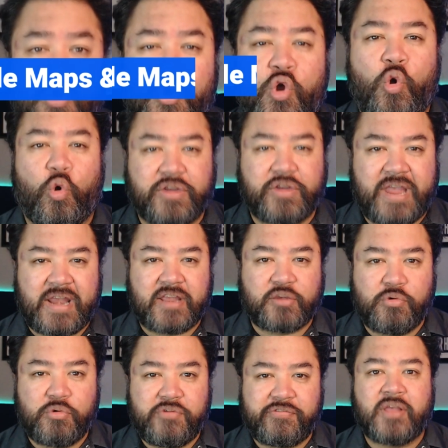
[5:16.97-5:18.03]
Organic
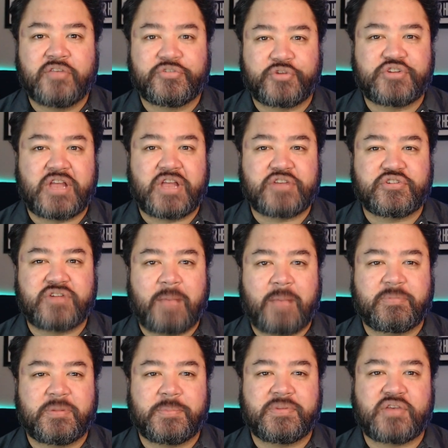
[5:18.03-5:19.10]
Roofer search engine
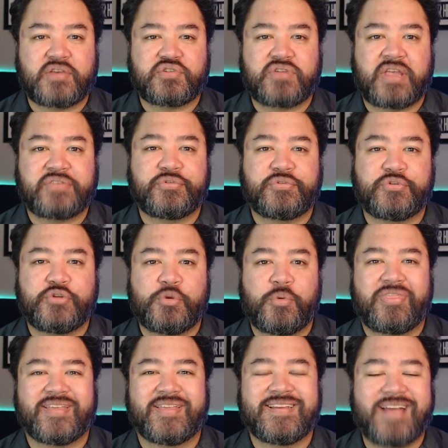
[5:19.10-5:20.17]
optimization has to do with
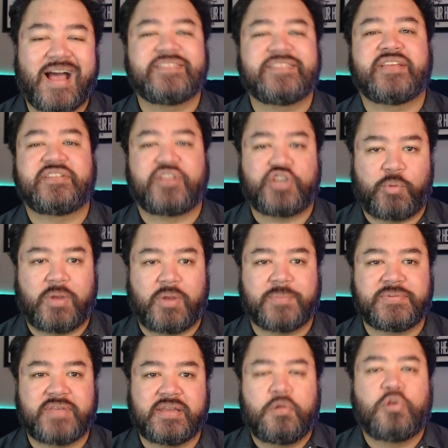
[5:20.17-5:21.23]
the content on your
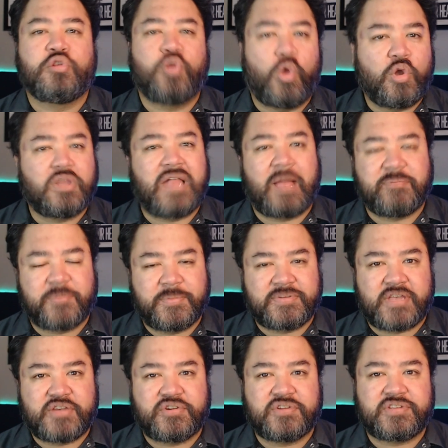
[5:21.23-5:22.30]
website. Local
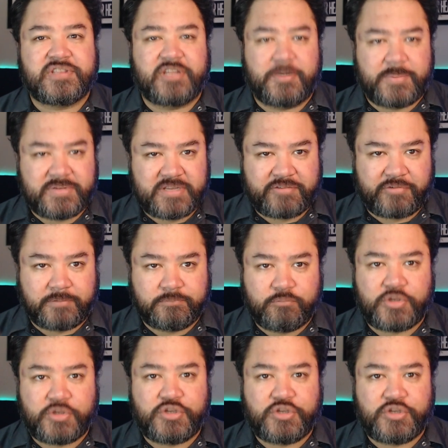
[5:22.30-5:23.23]
optimization is a little bit different. When you